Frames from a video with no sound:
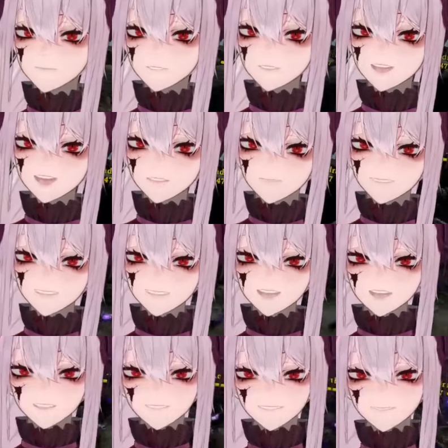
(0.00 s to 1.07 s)
It's uh,
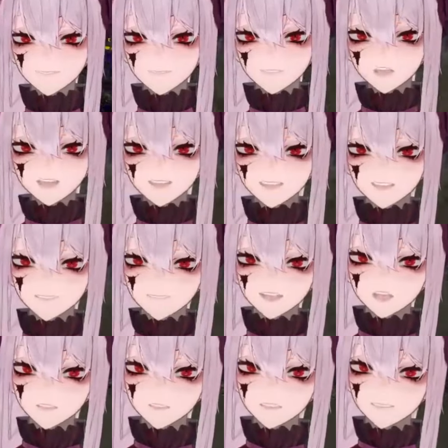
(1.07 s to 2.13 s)
melee is so
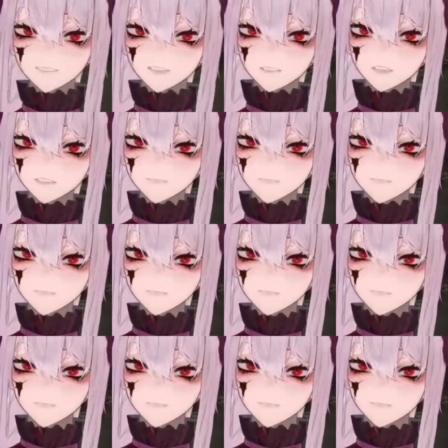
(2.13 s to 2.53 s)
the way to go to her.